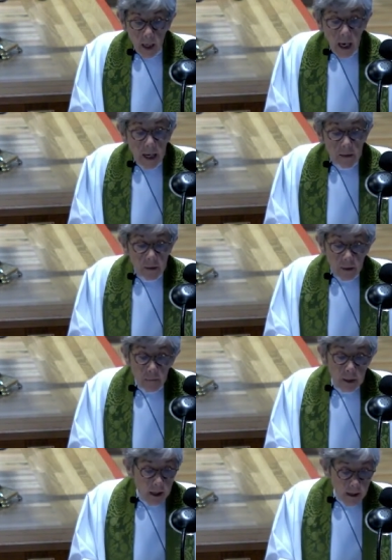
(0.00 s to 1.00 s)
And
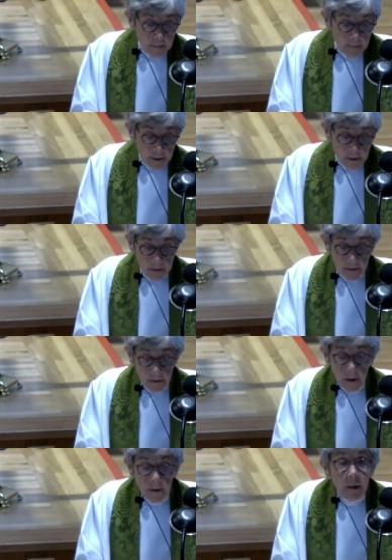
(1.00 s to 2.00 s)
sometimes
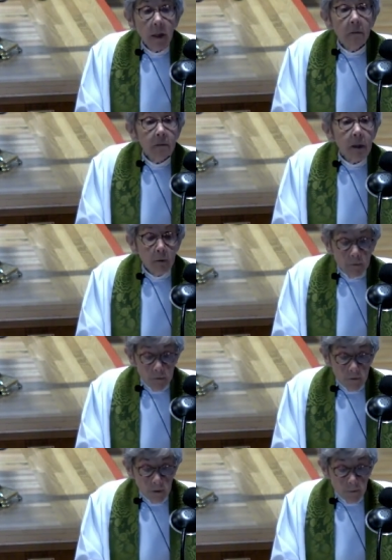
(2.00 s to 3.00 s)
tough love.
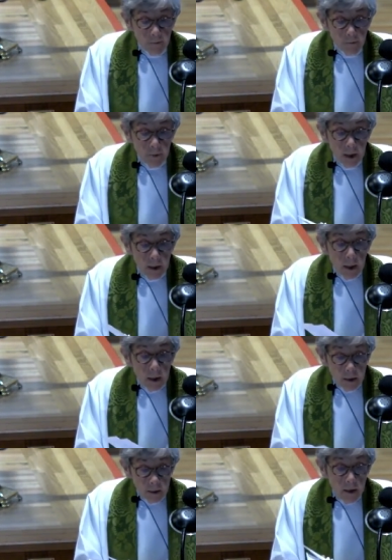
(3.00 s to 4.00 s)

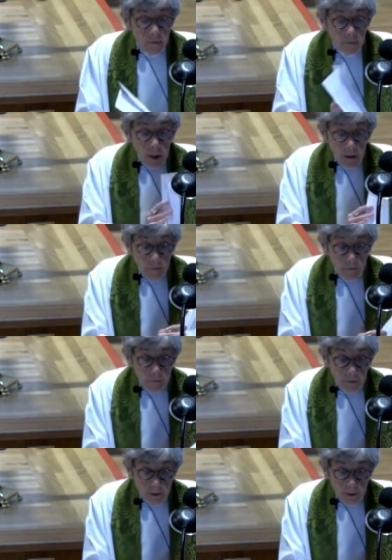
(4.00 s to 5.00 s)
Tough love.
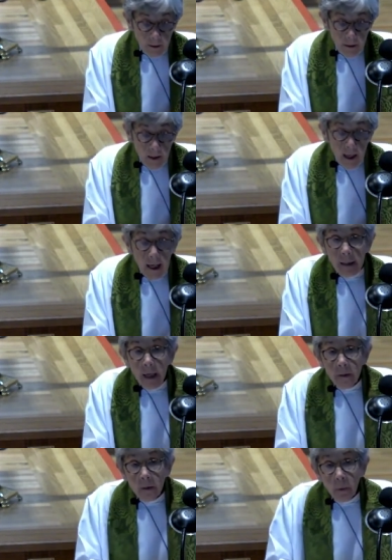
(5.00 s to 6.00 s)
And
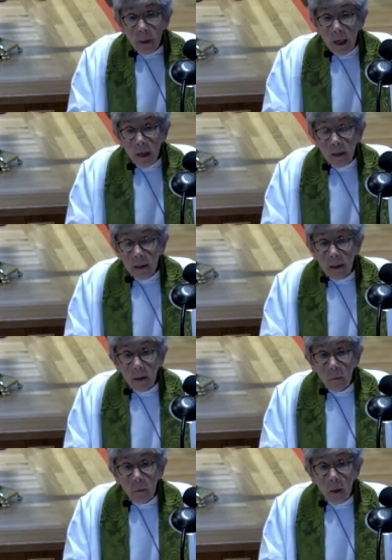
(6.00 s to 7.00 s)
that's the way I think it
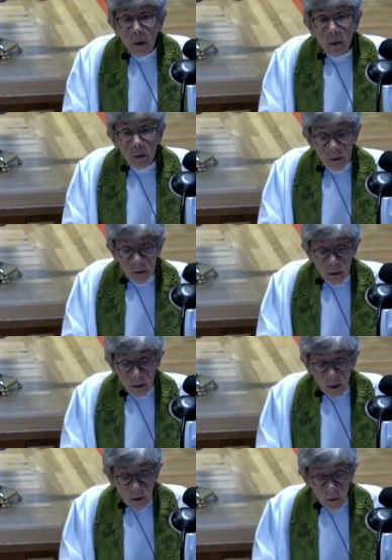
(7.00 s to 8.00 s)
was
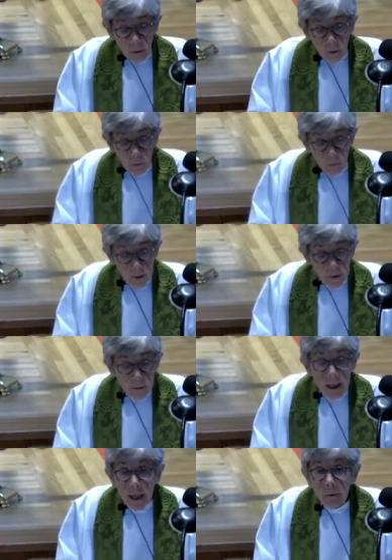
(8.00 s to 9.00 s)
with the
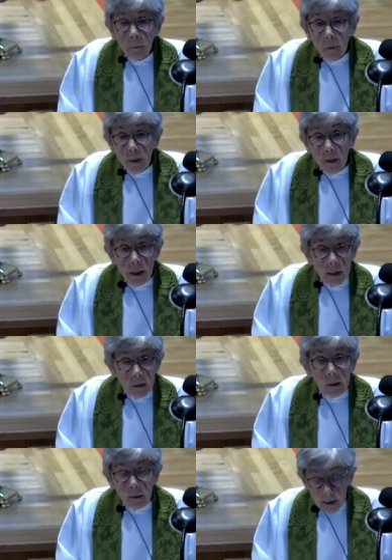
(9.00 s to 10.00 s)
man with the
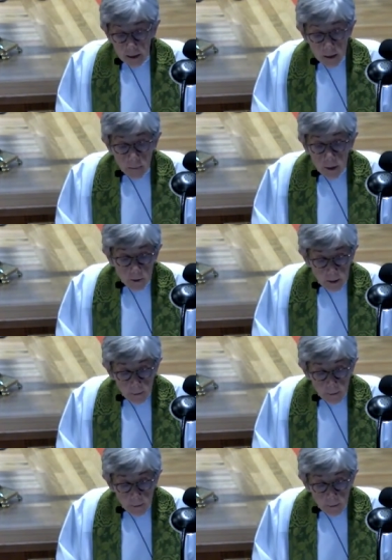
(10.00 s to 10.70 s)
unclean spirit.